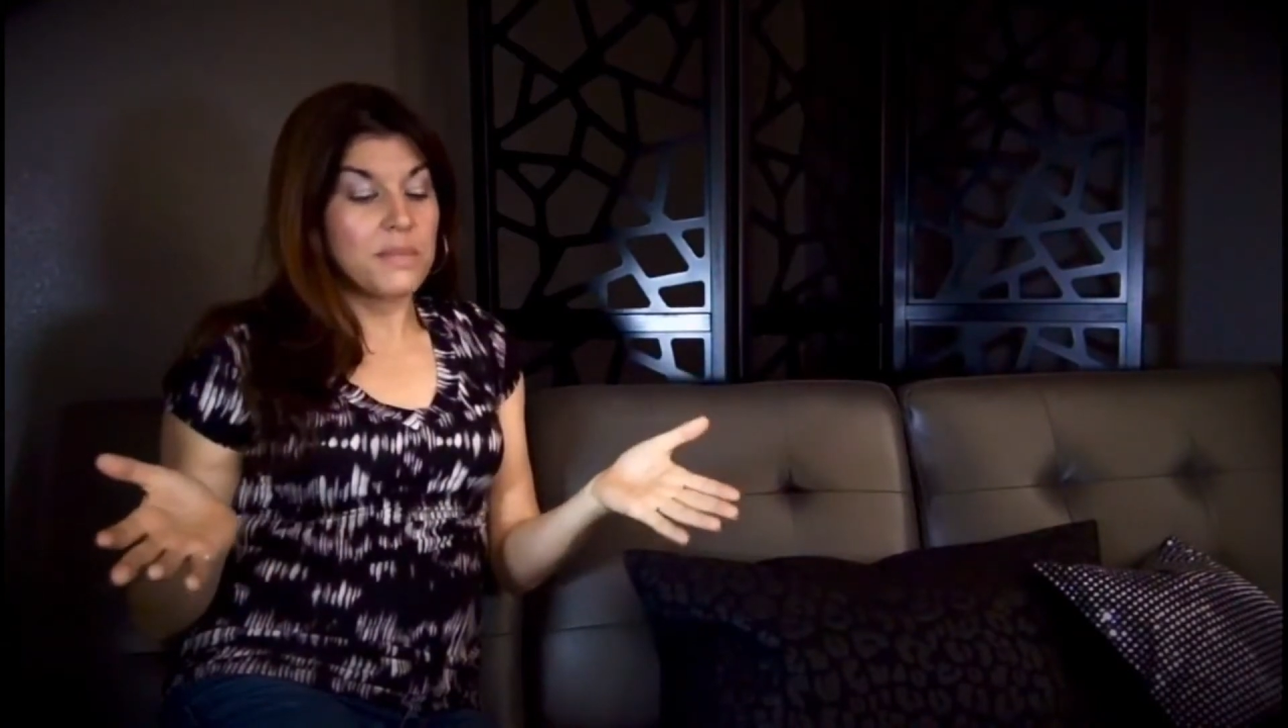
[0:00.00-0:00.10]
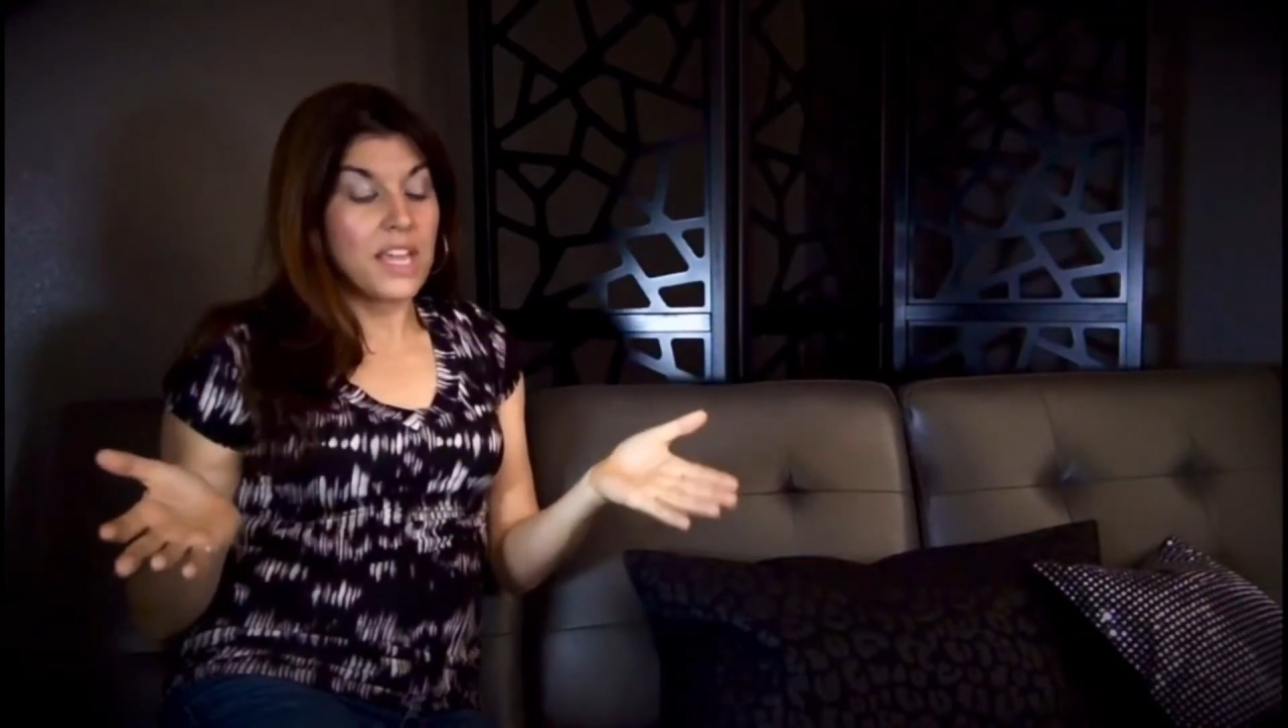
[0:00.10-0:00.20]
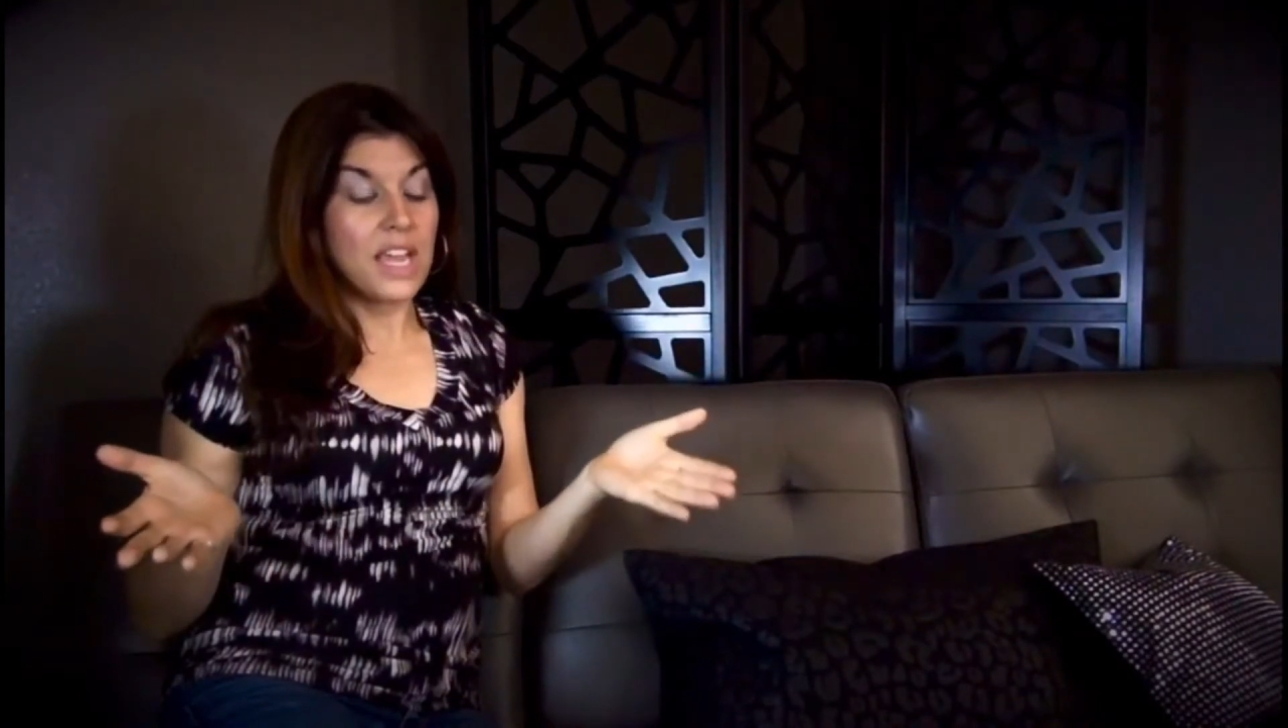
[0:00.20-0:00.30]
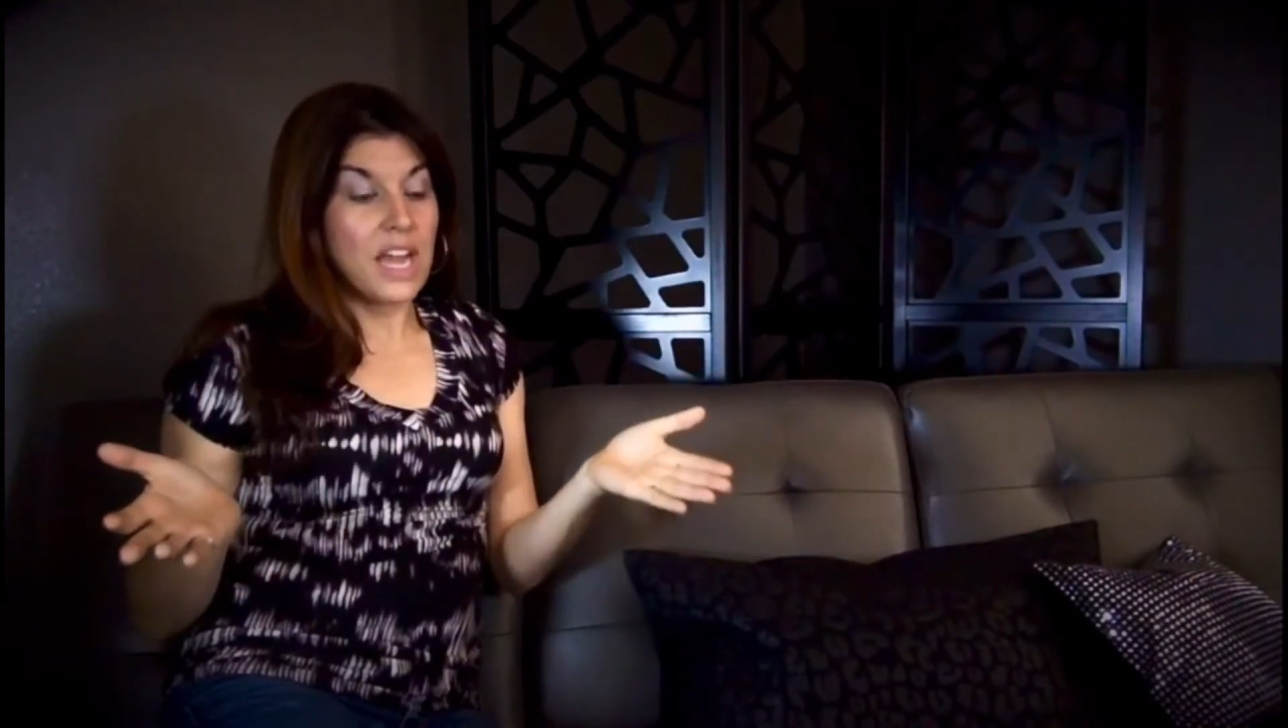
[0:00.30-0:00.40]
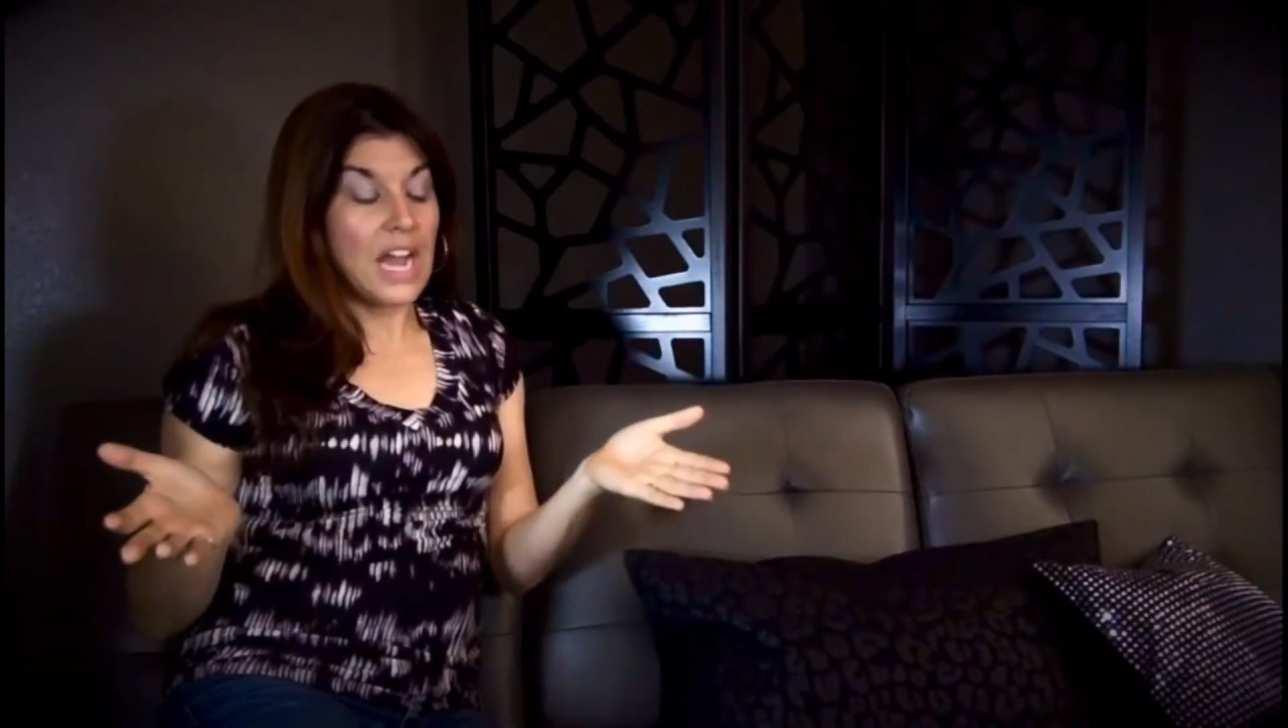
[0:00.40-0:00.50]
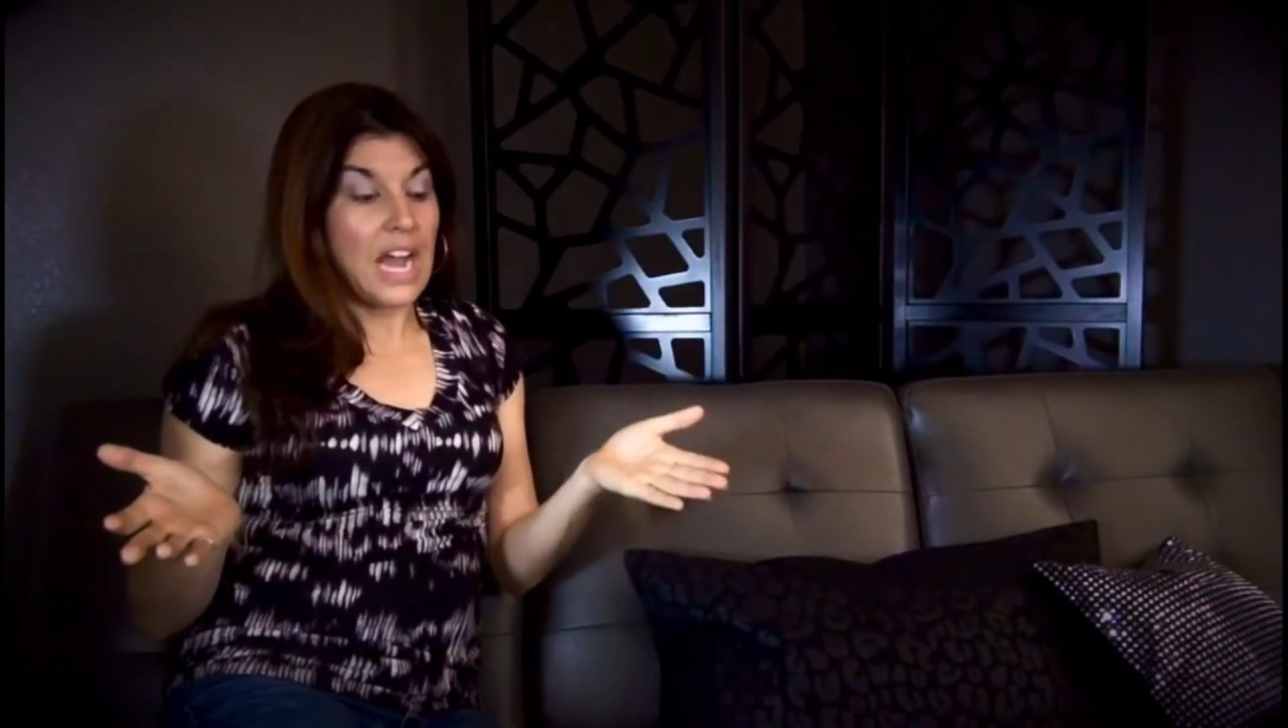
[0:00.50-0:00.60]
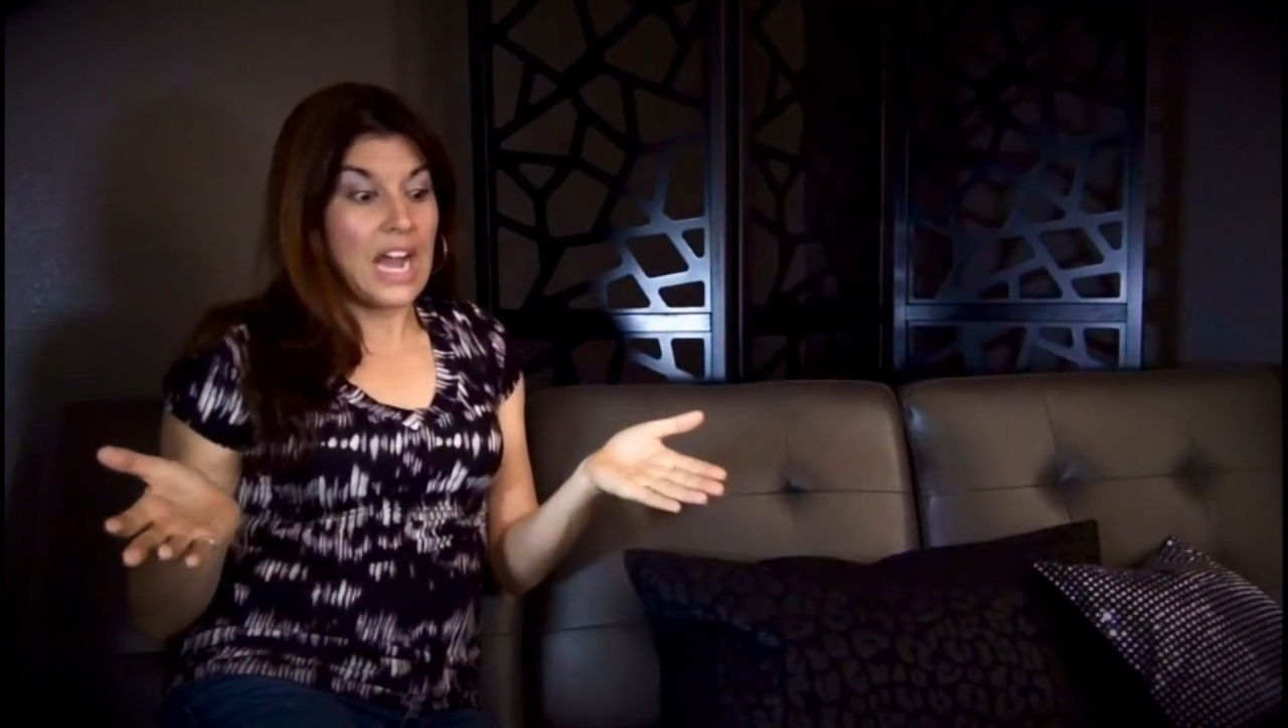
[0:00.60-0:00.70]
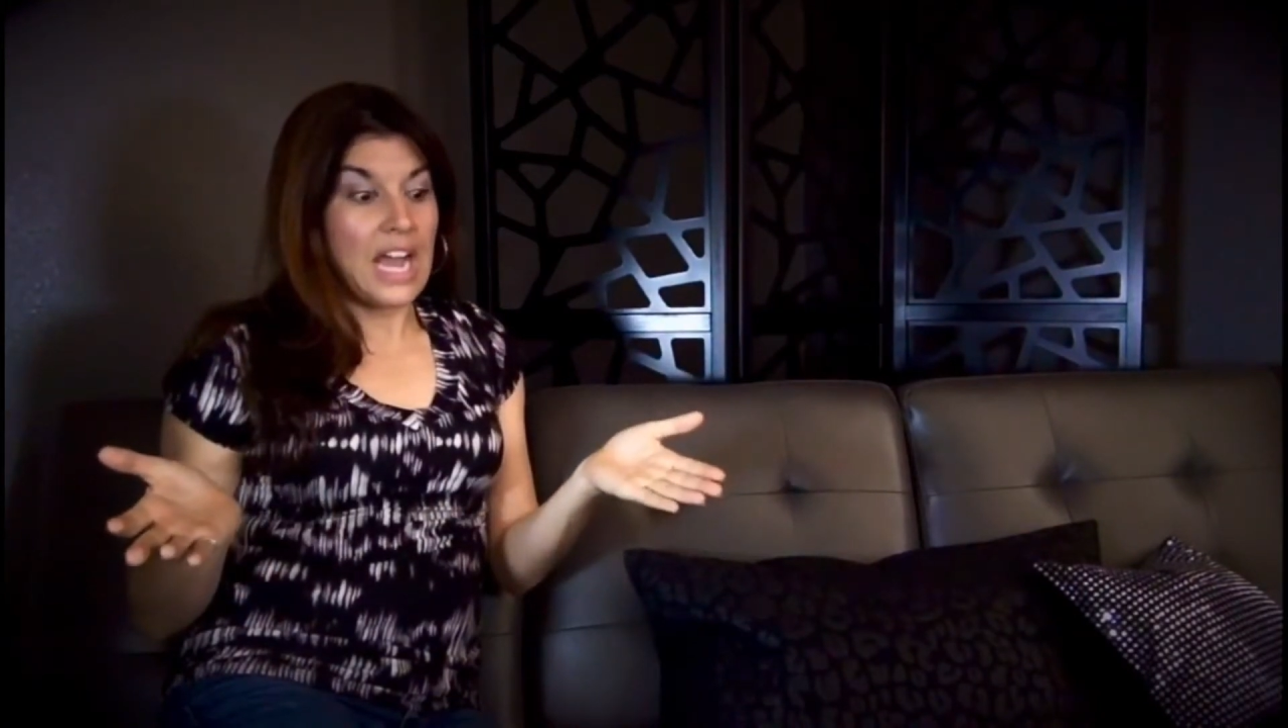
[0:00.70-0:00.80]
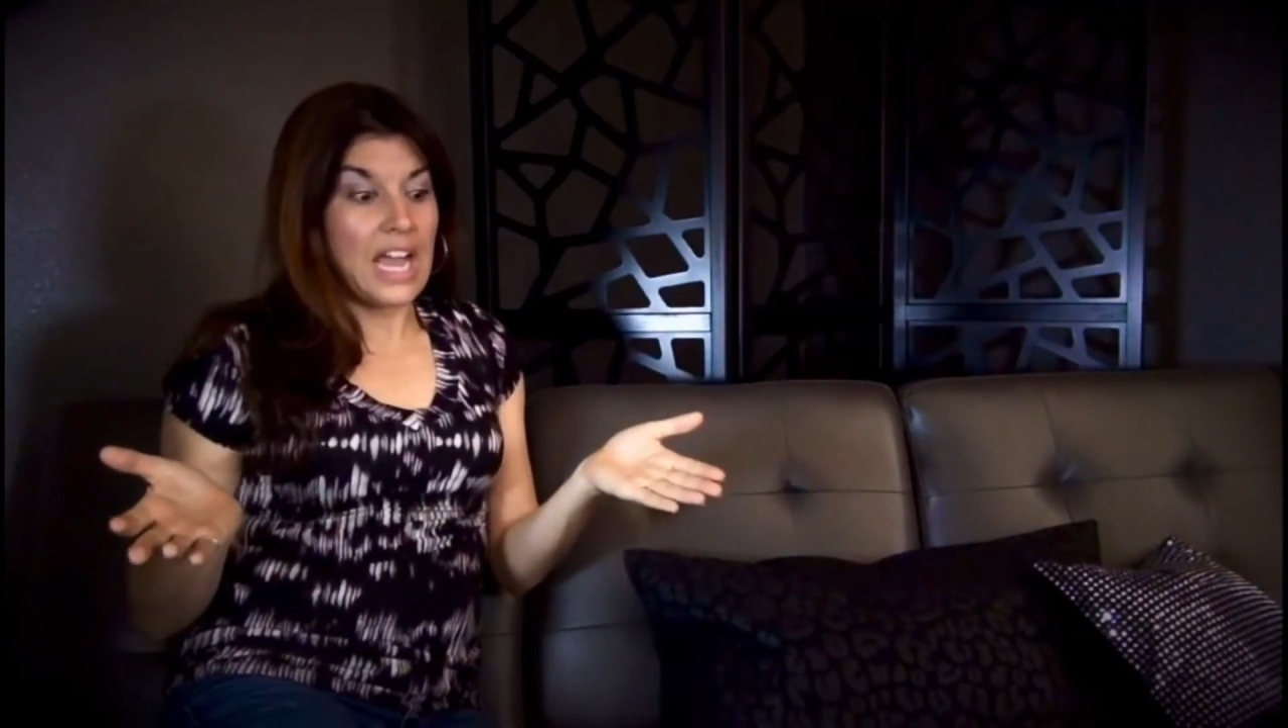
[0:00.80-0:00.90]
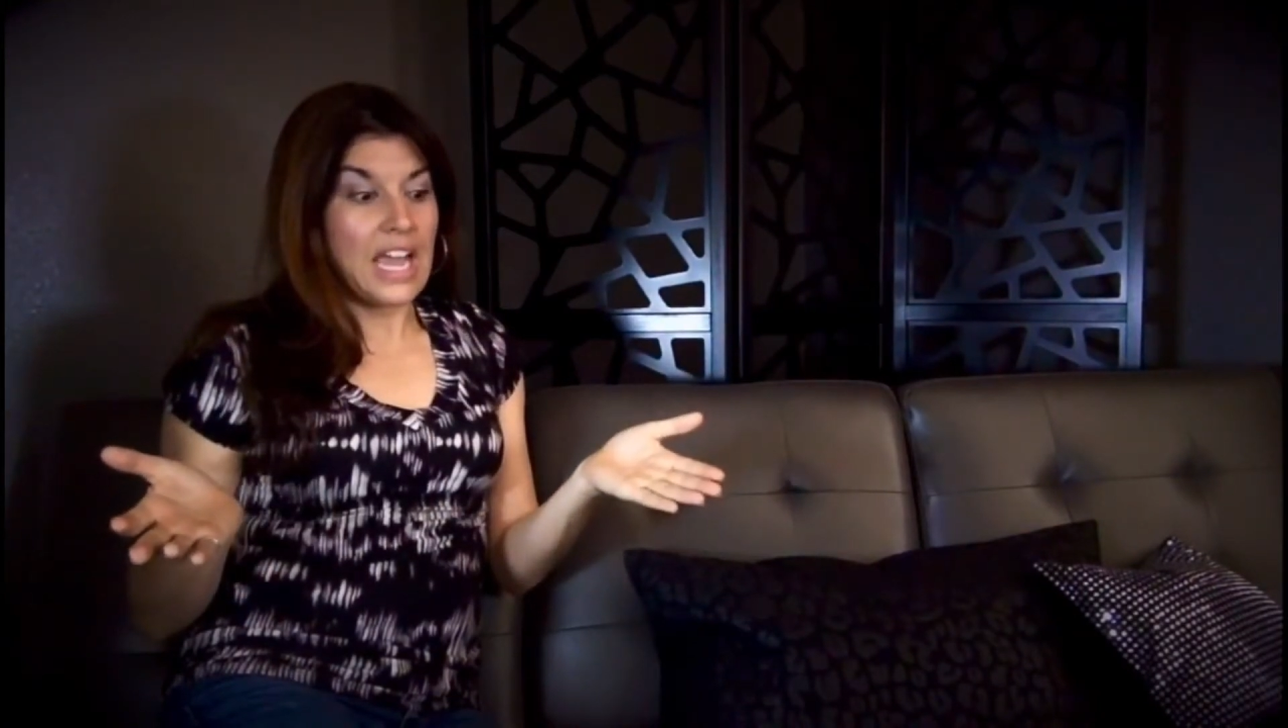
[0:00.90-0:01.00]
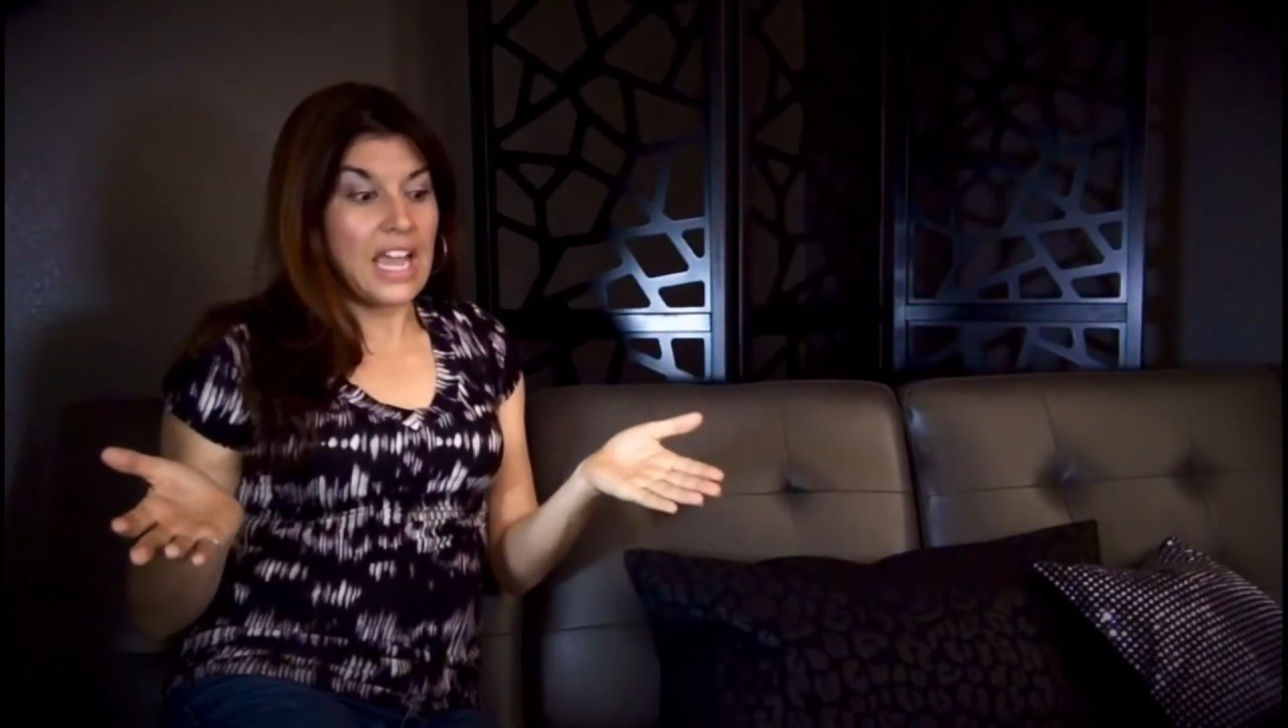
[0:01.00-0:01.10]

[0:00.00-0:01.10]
me, I